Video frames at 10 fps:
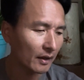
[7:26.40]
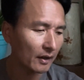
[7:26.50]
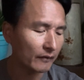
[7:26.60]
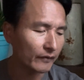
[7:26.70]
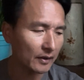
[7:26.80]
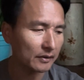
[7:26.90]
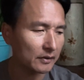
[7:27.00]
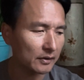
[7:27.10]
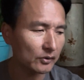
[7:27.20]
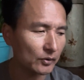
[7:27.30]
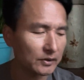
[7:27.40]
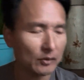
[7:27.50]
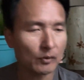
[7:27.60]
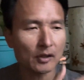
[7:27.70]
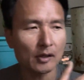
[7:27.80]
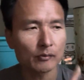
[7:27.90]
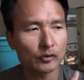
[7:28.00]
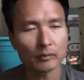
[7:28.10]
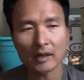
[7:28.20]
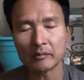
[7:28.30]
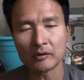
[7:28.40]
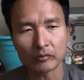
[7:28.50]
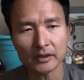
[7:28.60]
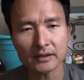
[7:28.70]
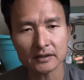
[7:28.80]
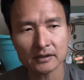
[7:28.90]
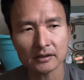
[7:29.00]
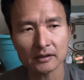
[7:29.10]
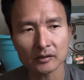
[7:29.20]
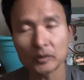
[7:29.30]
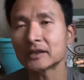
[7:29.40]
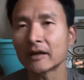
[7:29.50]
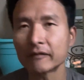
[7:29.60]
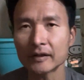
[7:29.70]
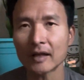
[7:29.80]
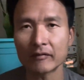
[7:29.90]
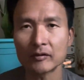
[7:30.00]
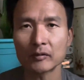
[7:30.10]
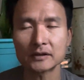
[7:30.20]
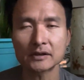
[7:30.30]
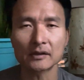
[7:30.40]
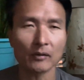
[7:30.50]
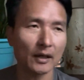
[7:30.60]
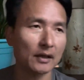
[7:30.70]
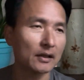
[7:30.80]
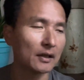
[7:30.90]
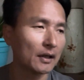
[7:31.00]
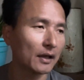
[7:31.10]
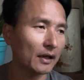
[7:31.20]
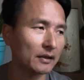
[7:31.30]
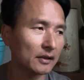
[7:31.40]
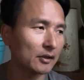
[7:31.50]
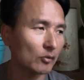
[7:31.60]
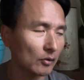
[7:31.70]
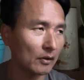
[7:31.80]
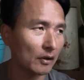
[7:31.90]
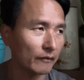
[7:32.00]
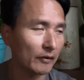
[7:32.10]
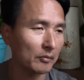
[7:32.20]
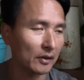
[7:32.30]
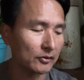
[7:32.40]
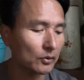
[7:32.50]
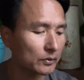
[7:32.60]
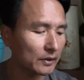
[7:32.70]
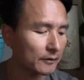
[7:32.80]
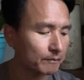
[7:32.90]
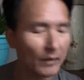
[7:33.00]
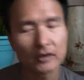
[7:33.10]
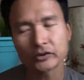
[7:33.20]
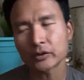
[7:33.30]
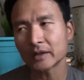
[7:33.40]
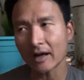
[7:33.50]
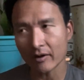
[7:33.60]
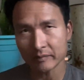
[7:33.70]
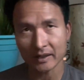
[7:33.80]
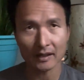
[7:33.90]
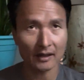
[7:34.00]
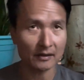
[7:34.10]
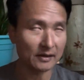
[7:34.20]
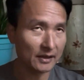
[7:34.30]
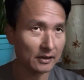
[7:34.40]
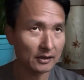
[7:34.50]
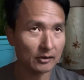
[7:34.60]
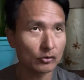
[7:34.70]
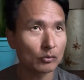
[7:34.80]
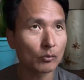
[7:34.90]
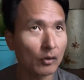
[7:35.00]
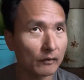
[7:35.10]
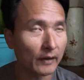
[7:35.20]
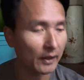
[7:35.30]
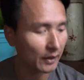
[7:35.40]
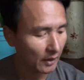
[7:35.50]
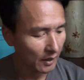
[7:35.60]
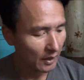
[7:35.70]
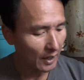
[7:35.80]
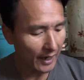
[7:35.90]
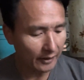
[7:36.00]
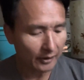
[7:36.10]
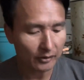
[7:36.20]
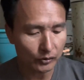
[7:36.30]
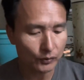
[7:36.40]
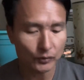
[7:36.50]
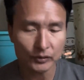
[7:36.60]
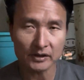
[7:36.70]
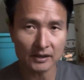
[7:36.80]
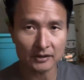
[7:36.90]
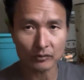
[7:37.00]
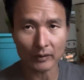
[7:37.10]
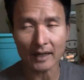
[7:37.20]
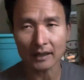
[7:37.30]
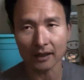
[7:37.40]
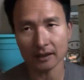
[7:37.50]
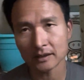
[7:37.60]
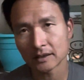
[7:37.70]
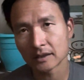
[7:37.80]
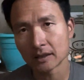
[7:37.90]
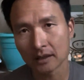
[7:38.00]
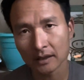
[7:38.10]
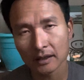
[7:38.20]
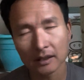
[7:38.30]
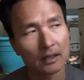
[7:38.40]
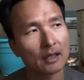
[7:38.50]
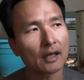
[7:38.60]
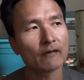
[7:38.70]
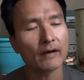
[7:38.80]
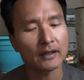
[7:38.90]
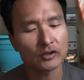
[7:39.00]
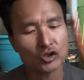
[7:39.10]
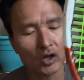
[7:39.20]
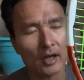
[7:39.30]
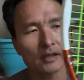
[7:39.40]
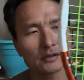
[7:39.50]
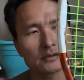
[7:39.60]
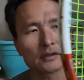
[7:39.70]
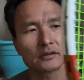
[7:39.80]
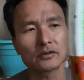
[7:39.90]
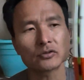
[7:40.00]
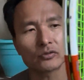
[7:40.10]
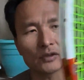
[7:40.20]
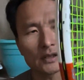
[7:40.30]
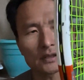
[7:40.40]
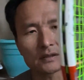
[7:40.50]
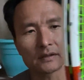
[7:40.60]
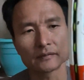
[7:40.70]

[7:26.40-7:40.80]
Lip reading: if it continues, it will come to maybe wrist, which I feel every once in a while, and then it will affect my shoulder. So now I'm kind of leaning into more of a, I can use this racket if I change the strings.